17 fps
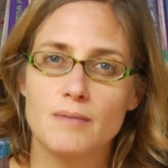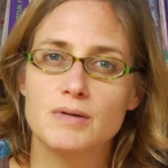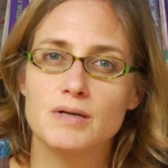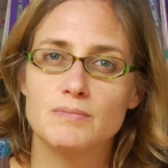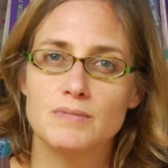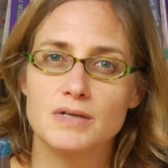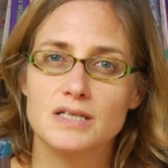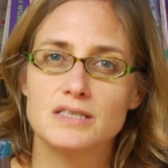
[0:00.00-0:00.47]
many
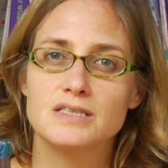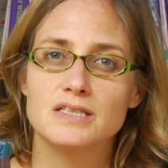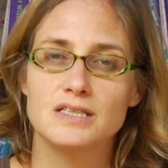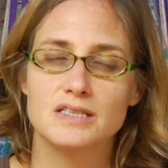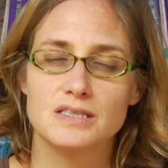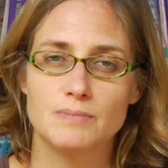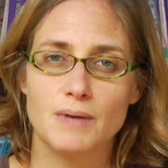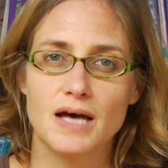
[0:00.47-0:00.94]
minutes it
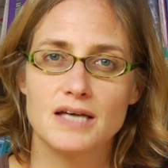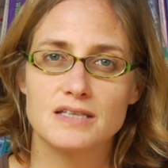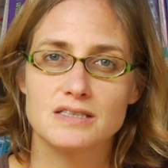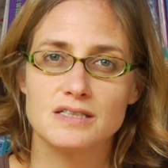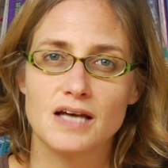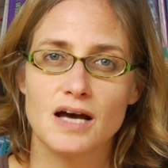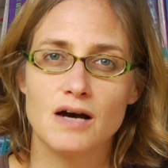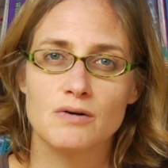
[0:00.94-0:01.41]
is past
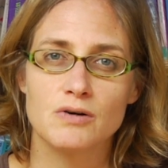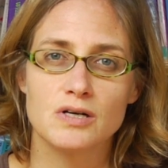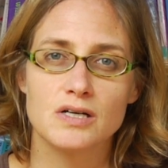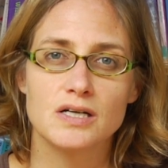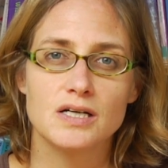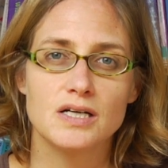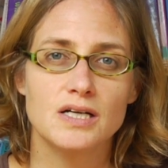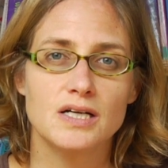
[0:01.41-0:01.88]
the
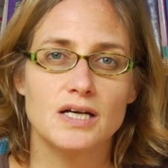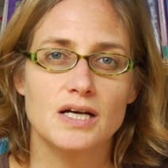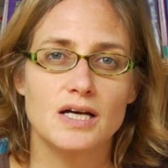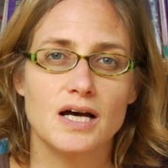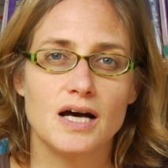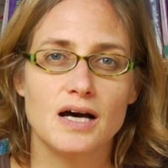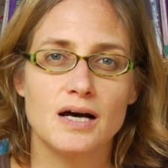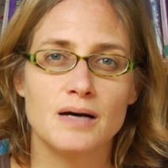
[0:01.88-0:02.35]
hour.
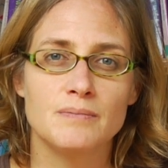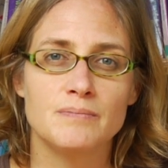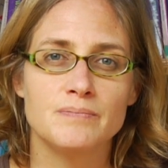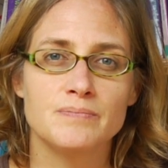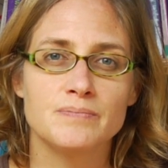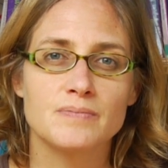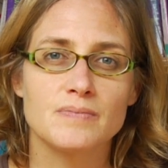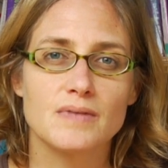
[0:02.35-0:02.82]

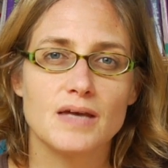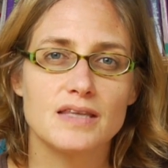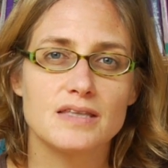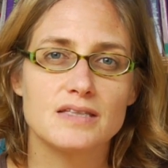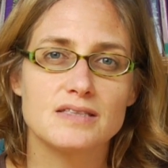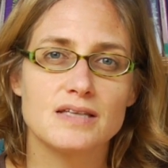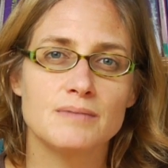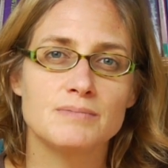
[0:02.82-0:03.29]
Um, at
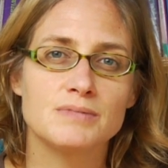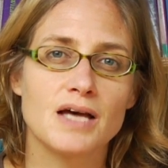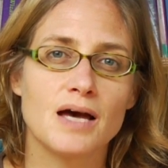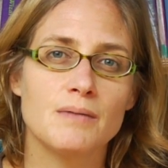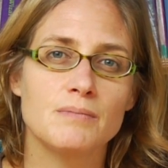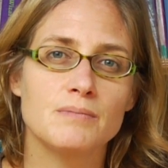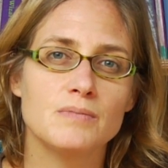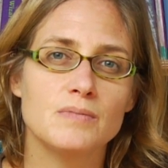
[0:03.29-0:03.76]
the same
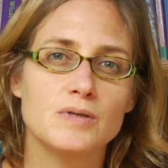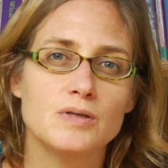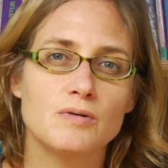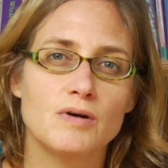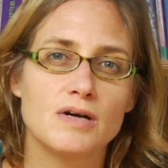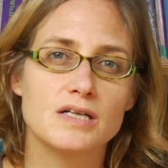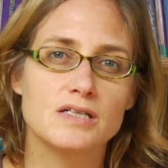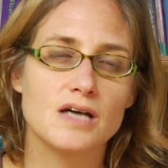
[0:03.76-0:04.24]
time, you
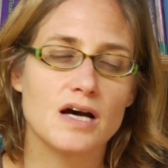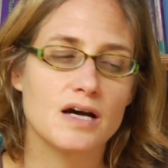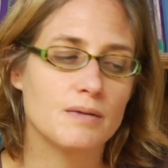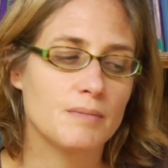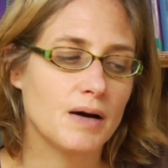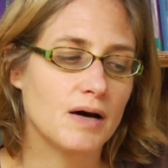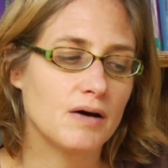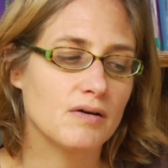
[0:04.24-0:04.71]
want to talk
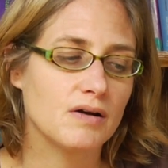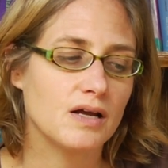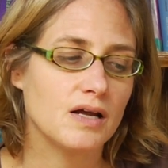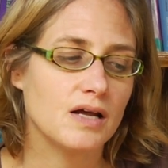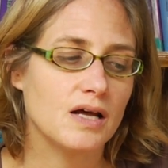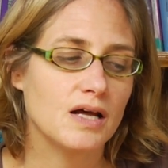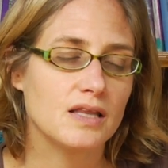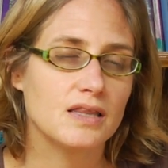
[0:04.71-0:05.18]
about
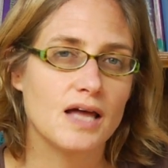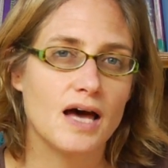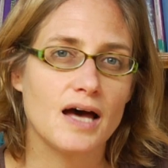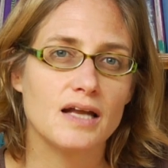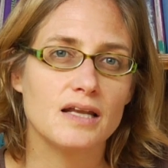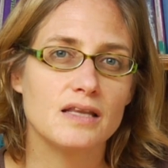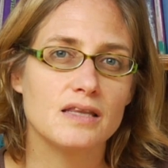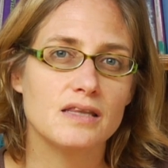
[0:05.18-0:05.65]

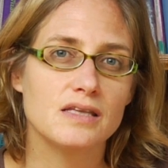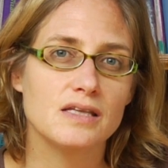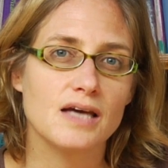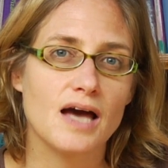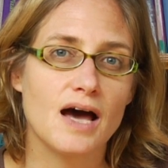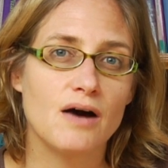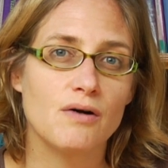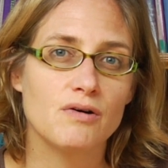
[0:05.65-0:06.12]
that
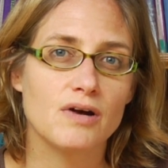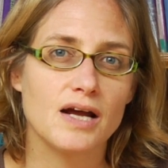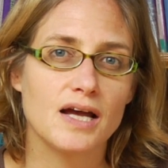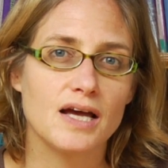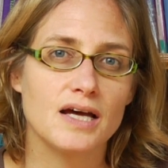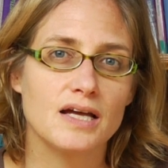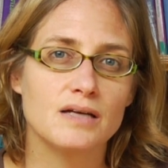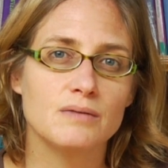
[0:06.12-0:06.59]
the hour
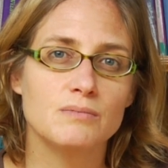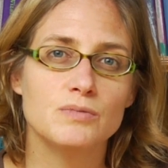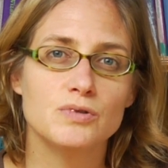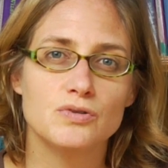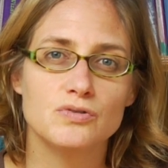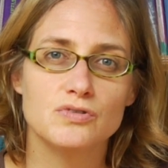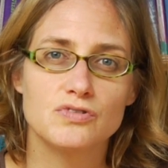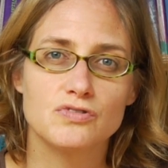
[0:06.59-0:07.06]
hand
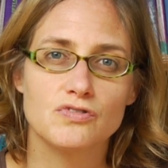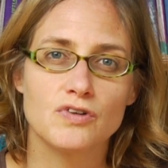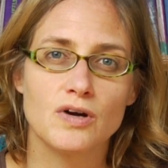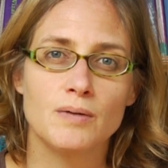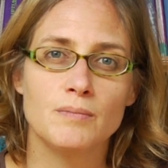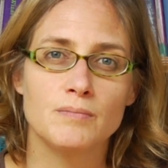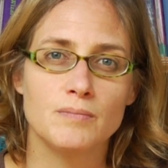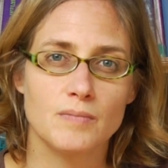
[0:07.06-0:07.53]
moves
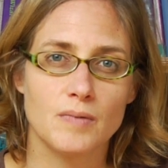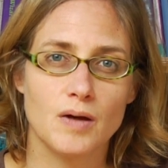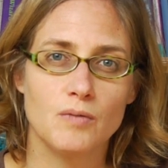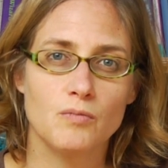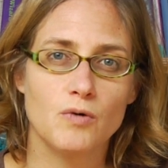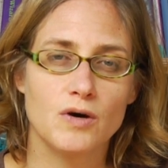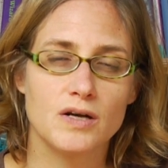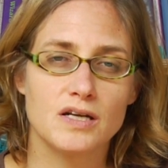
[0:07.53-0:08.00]
from
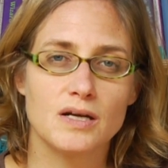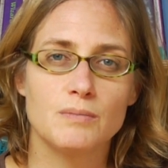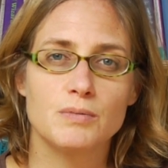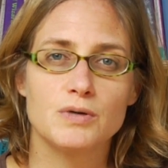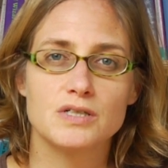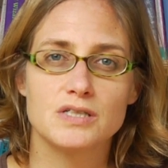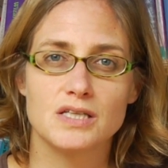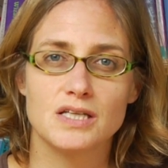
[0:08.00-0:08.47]
one
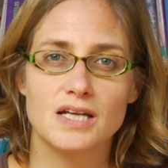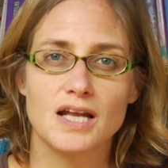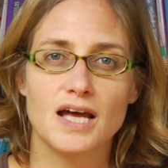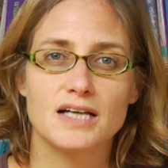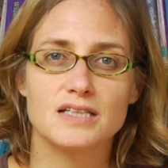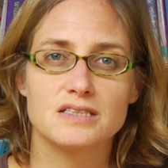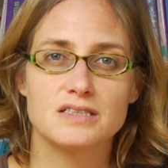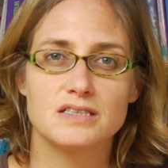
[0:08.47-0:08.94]
number to the
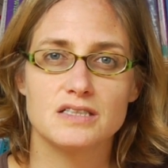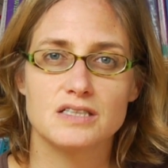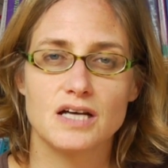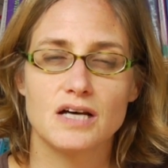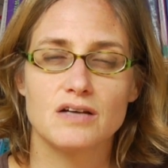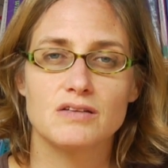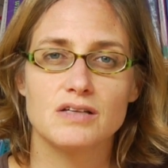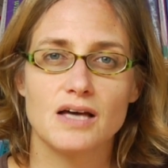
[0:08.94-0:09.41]
next to
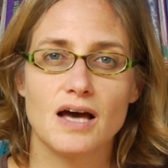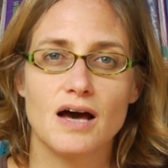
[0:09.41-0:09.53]
tell the